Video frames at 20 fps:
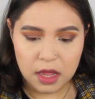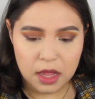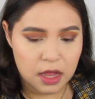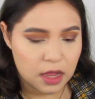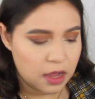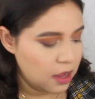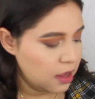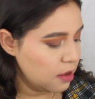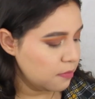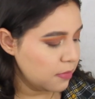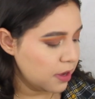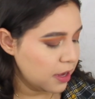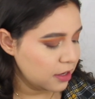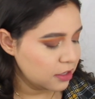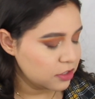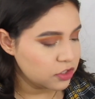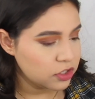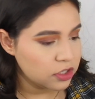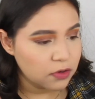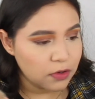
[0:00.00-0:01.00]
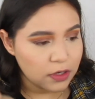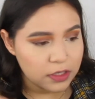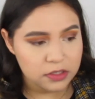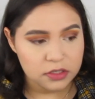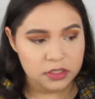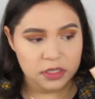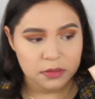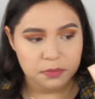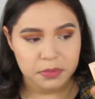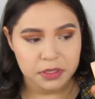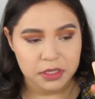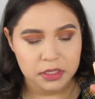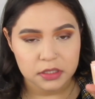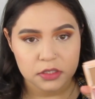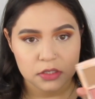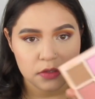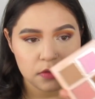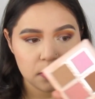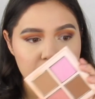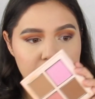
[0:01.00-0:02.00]
I am actually going to dip
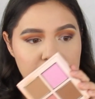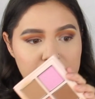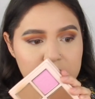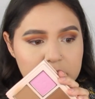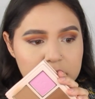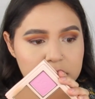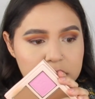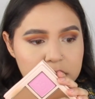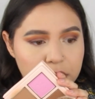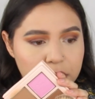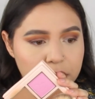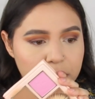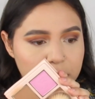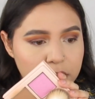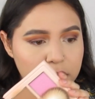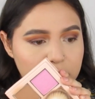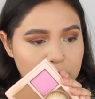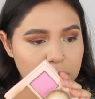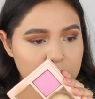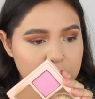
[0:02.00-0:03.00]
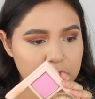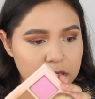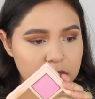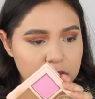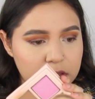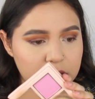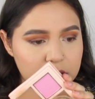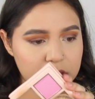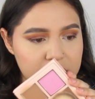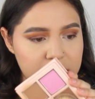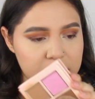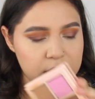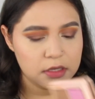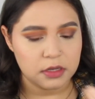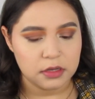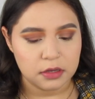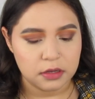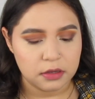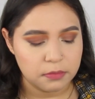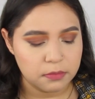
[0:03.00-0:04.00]
into the darker one this
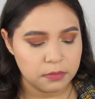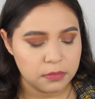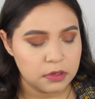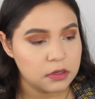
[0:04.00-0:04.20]
time,